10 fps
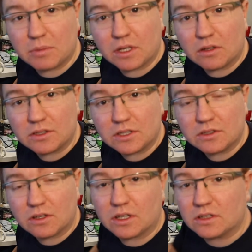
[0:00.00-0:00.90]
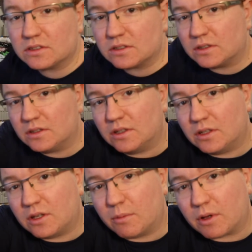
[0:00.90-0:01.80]
pin IC sockets.
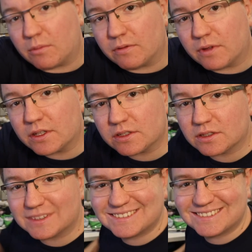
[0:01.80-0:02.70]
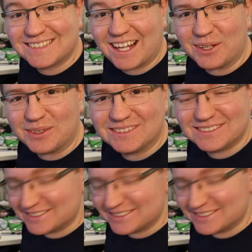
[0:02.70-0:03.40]
Go back on my face. Hello.